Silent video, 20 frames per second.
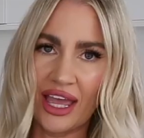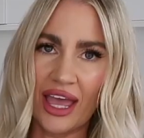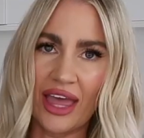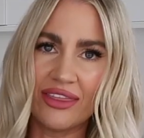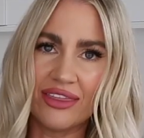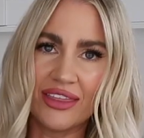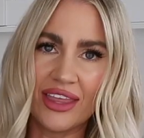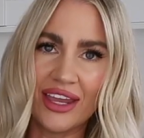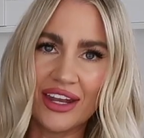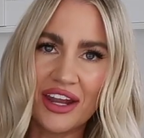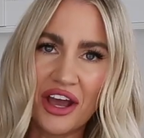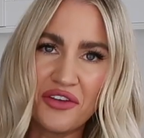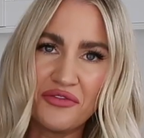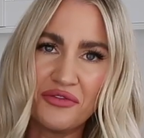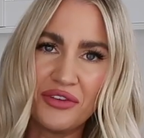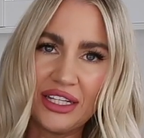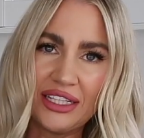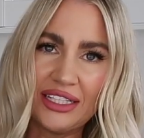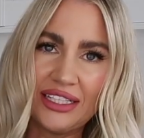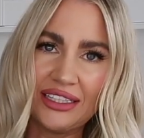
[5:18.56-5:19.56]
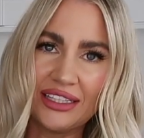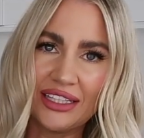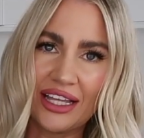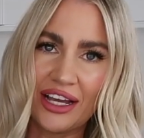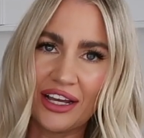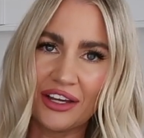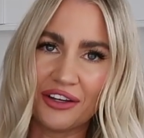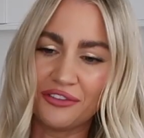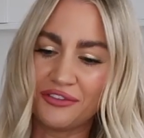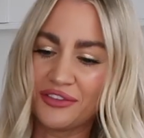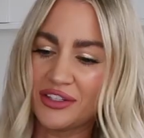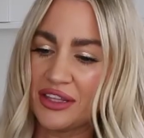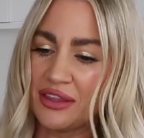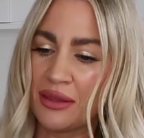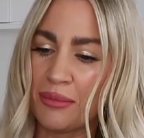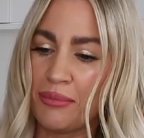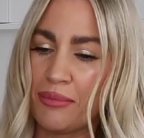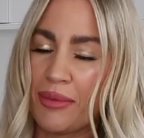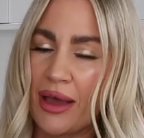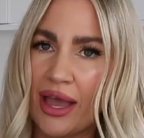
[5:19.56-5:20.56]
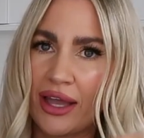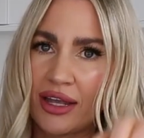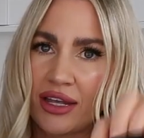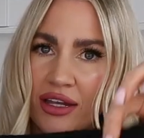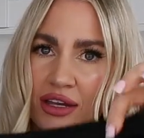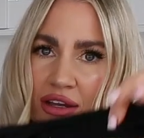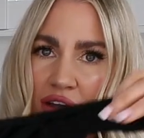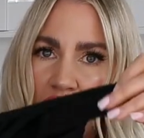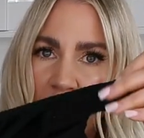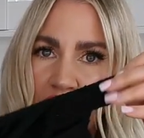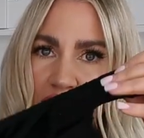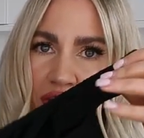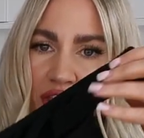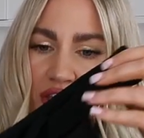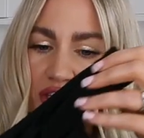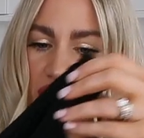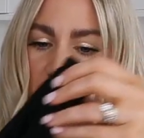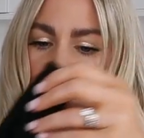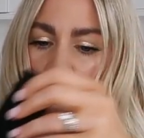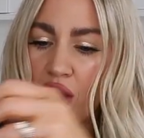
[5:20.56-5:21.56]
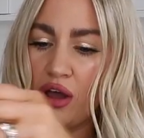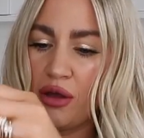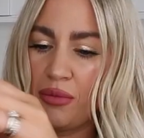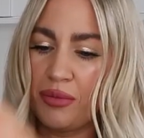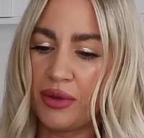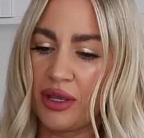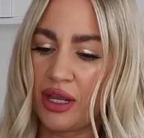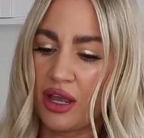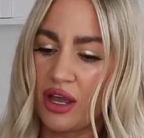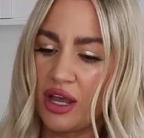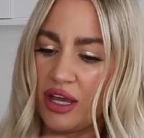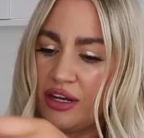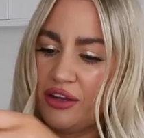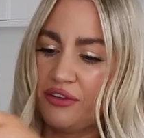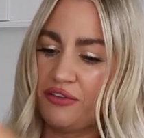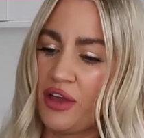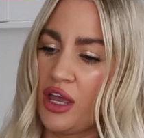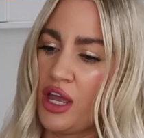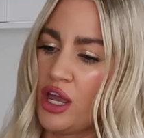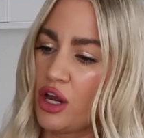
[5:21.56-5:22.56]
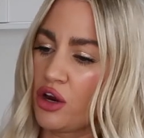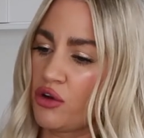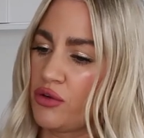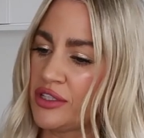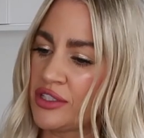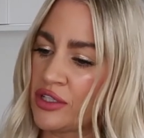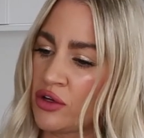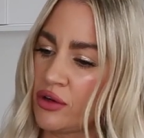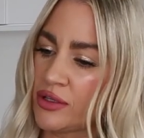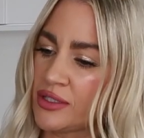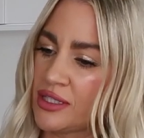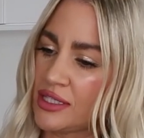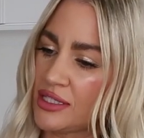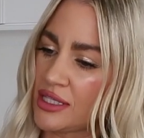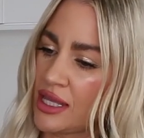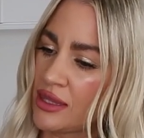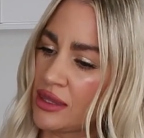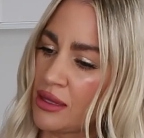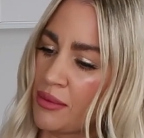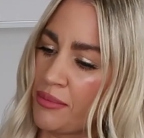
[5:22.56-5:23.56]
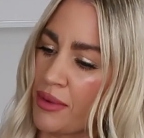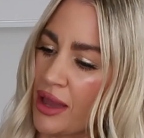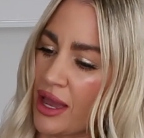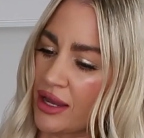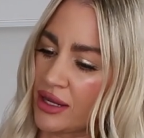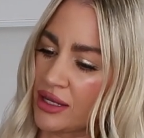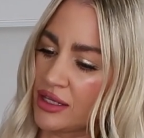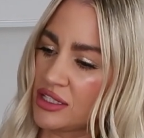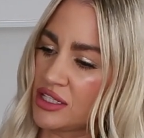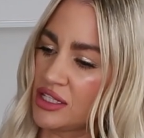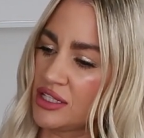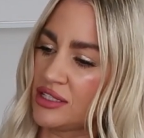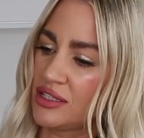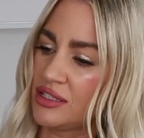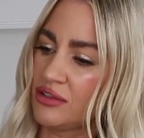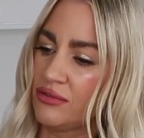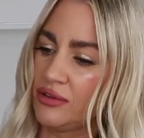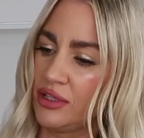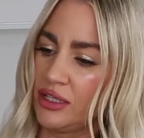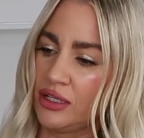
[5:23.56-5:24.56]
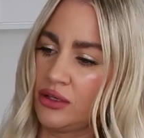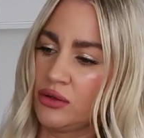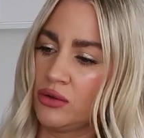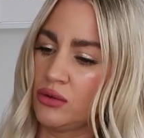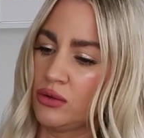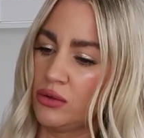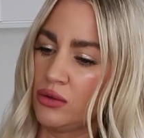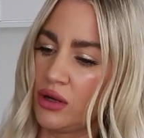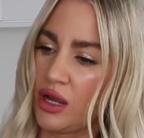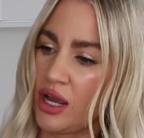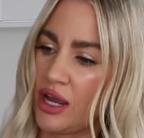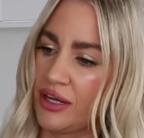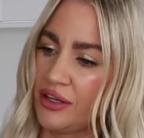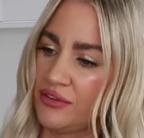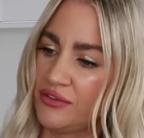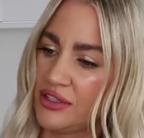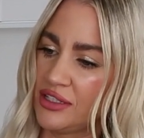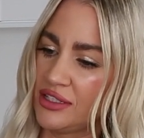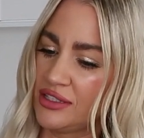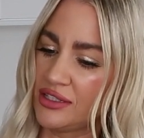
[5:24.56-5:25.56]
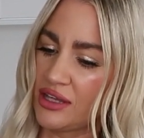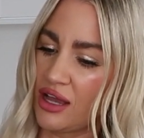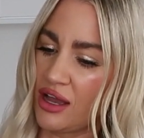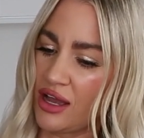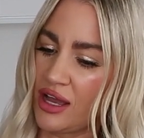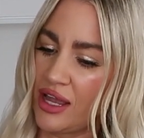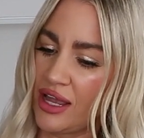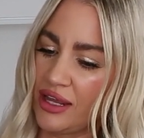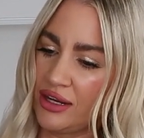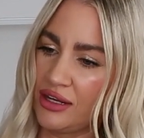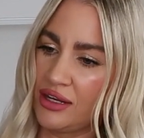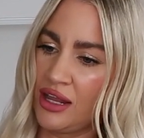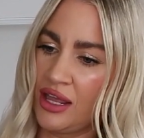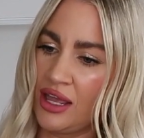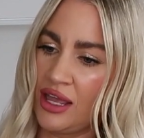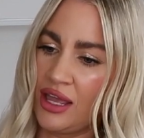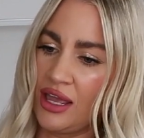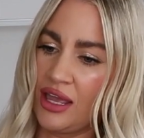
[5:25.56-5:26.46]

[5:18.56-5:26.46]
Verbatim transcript: And then I really loved the back of the top. It kind of crisscrosses at the back. It's just a really cool kind of design.